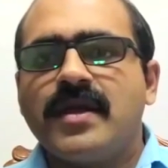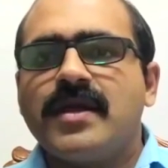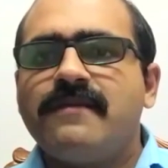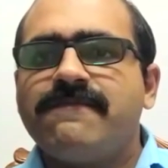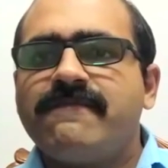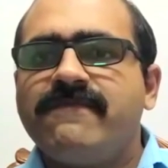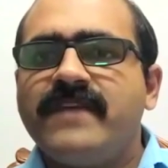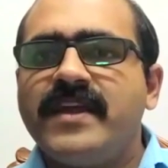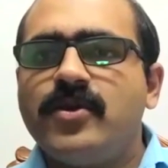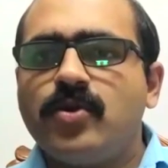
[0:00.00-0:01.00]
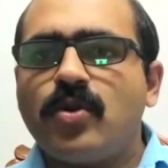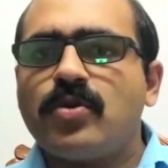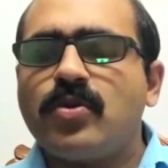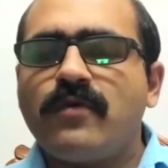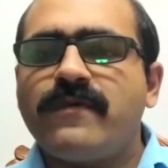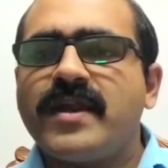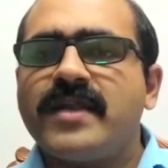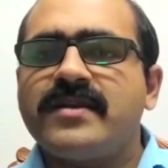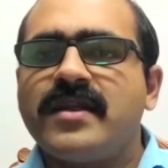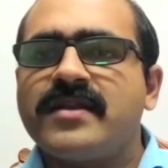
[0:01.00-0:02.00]
If we don't go for
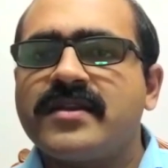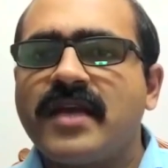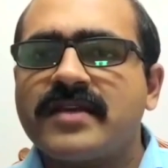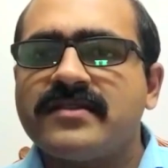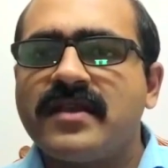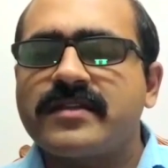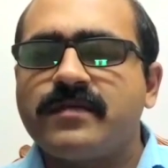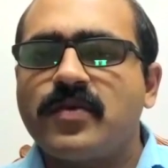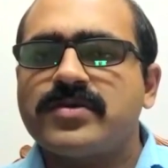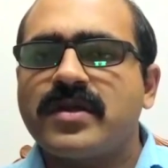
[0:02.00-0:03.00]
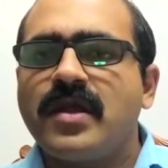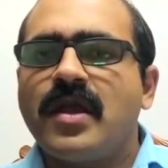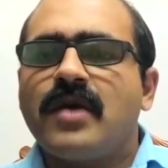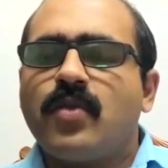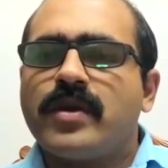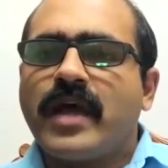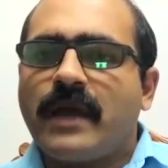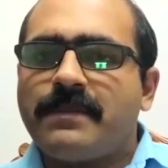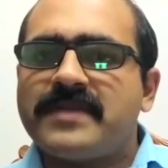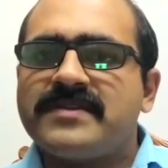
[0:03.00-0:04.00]
it international exposure, what
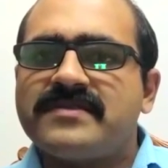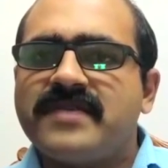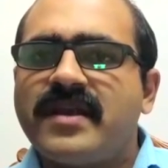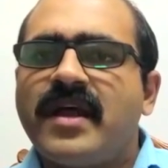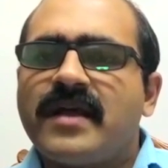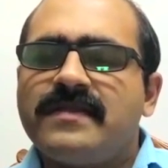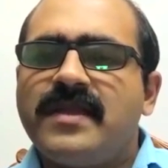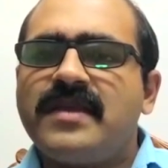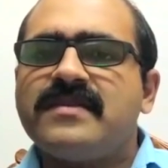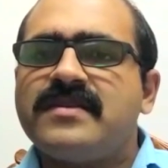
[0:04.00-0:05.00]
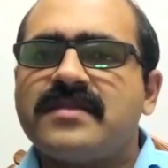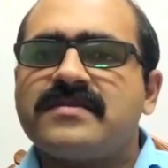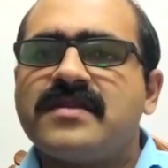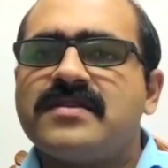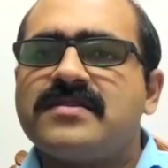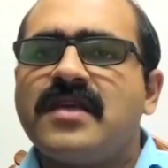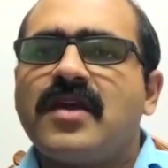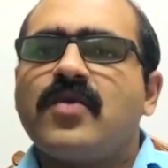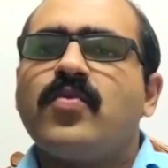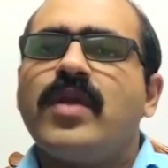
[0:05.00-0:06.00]
happens is that these industries
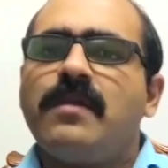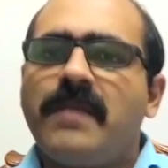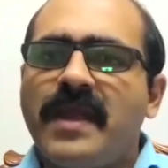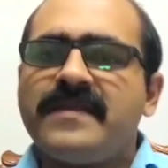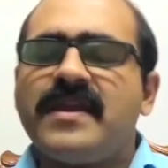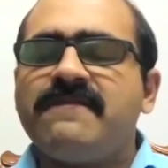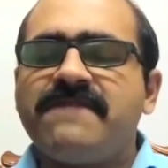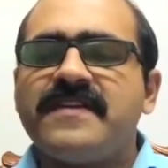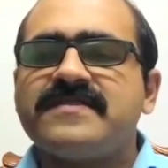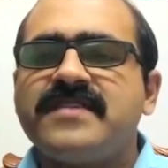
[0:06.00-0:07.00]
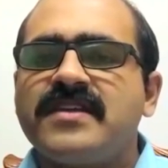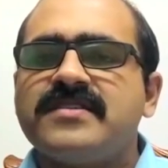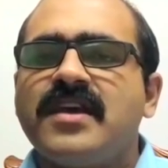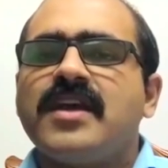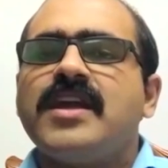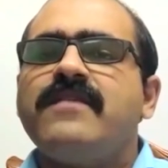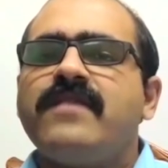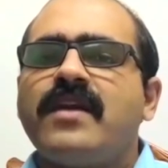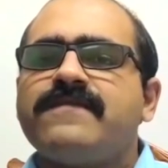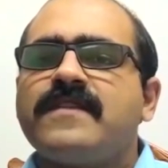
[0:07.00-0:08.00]
will be in the infant stage even
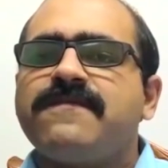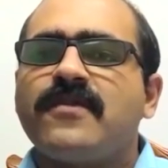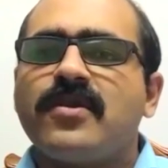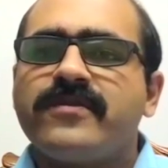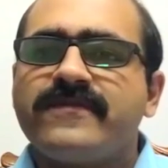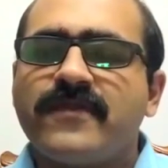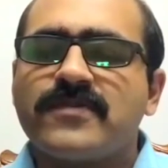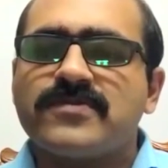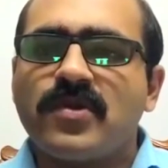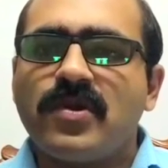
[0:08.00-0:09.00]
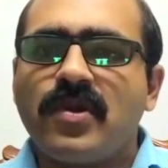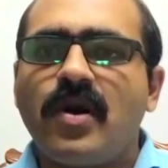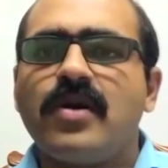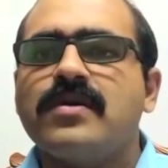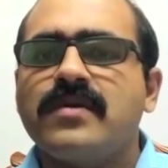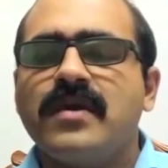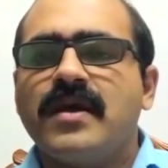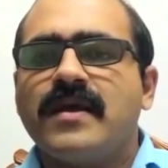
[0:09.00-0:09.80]
after for so long.